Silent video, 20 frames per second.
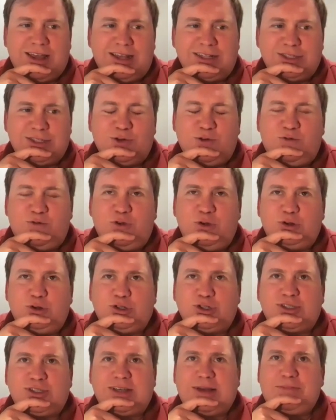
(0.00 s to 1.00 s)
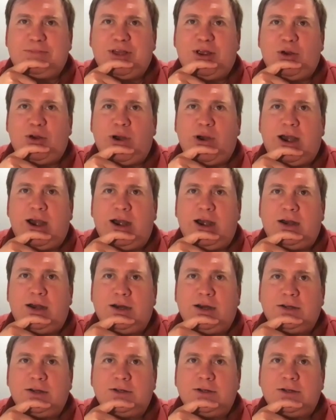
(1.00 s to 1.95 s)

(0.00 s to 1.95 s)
Is the future something where